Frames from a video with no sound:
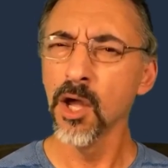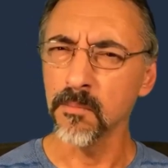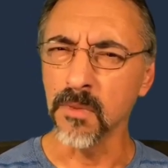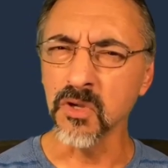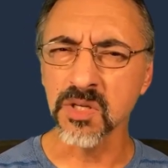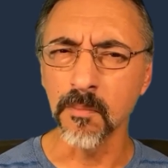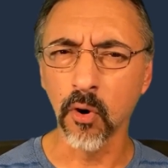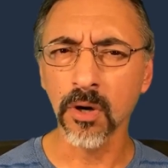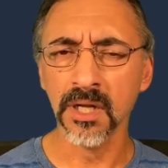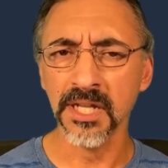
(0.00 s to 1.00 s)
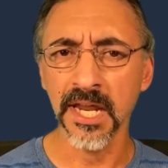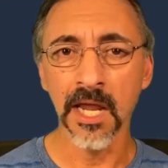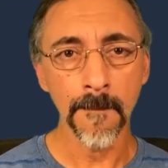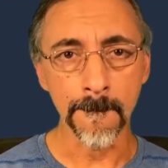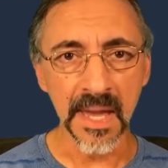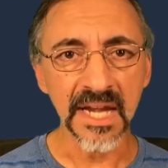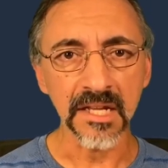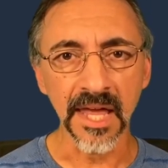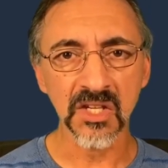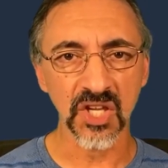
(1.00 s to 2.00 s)
Most importantly, many
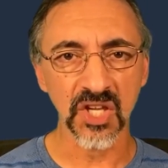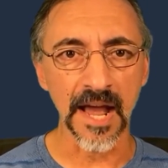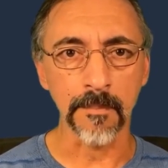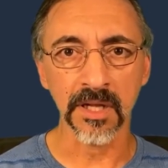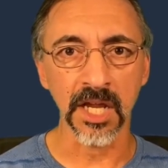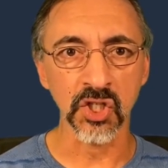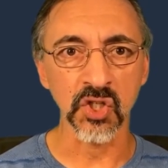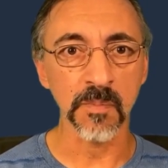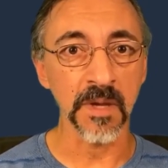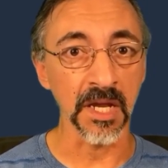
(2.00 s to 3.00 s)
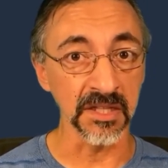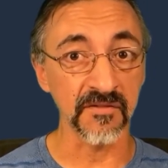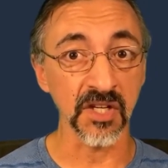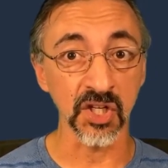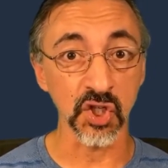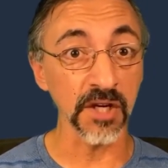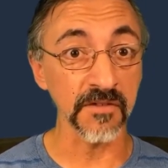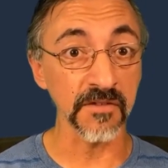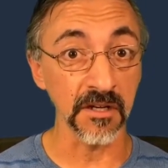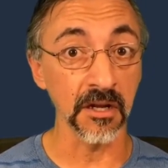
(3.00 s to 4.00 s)
legacy applications being lifted and
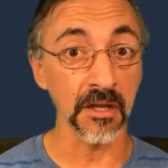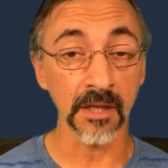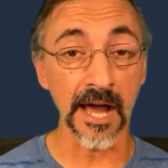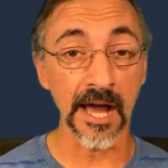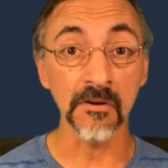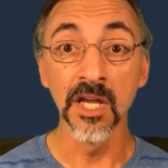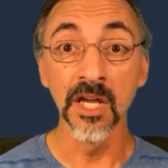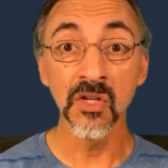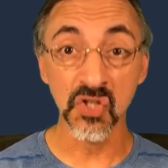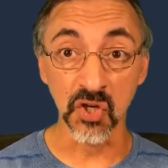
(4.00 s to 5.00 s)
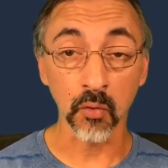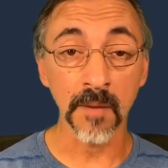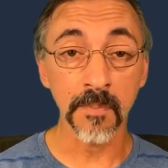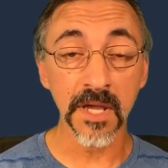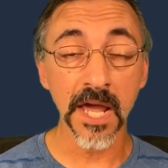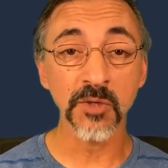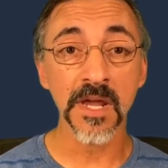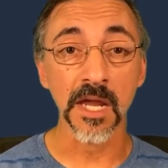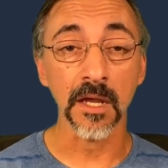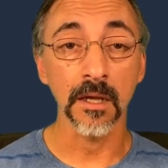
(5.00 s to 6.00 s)
shifted into the cloud still run P H
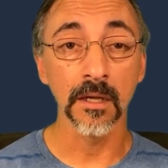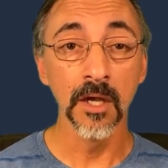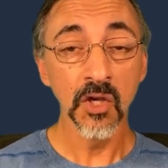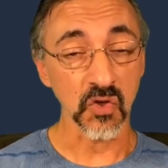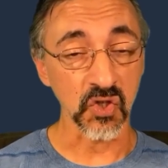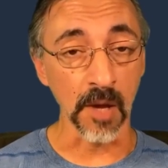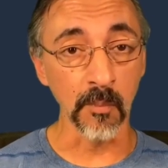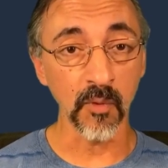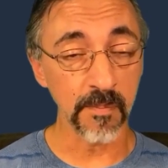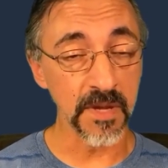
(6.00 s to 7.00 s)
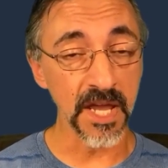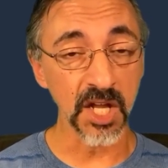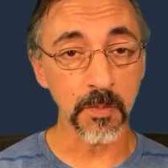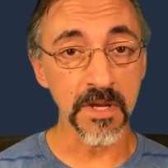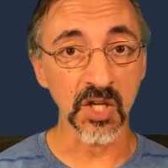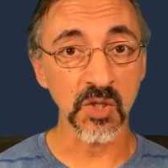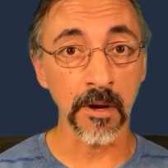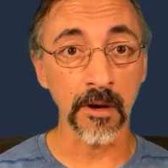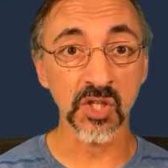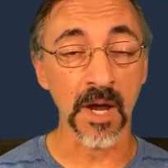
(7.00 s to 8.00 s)
P, so someone with P H P
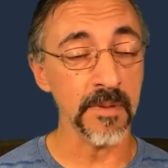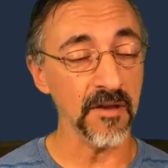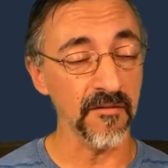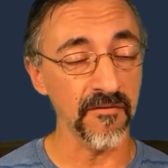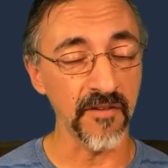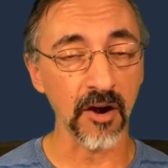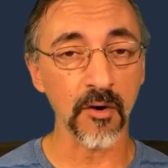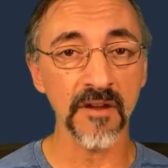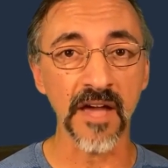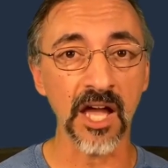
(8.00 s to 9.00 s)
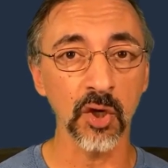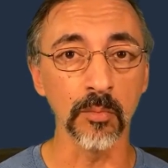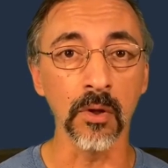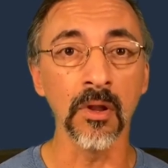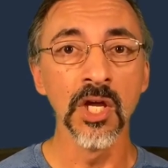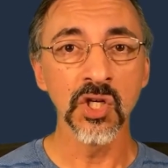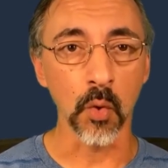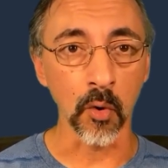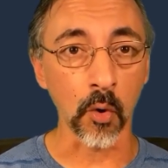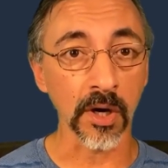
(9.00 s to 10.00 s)
experience might be very valuable to
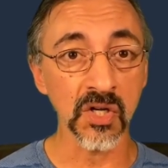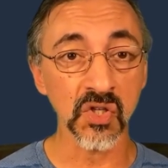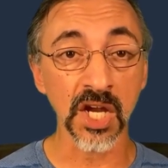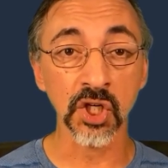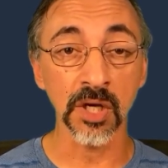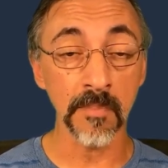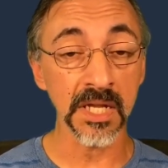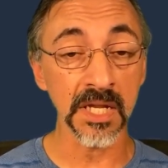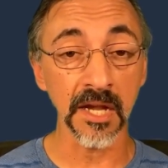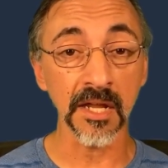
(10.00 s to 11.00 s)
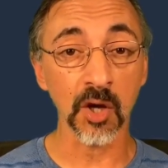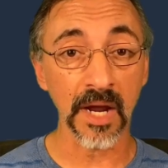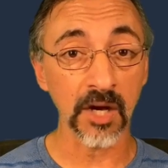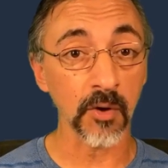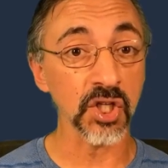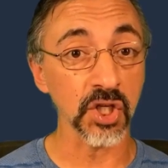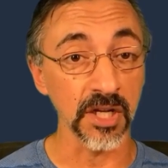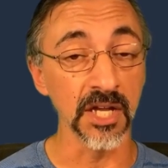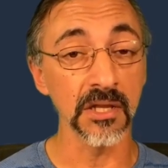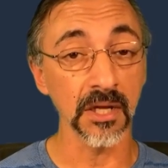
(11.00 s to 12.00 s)
an organization beginning their migration
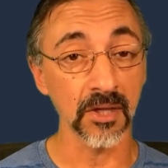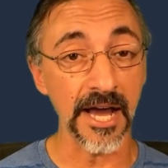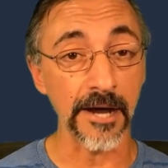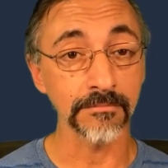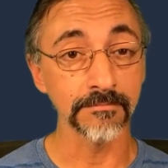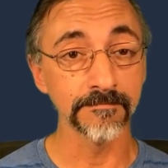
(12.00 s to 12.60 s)
into the cloud.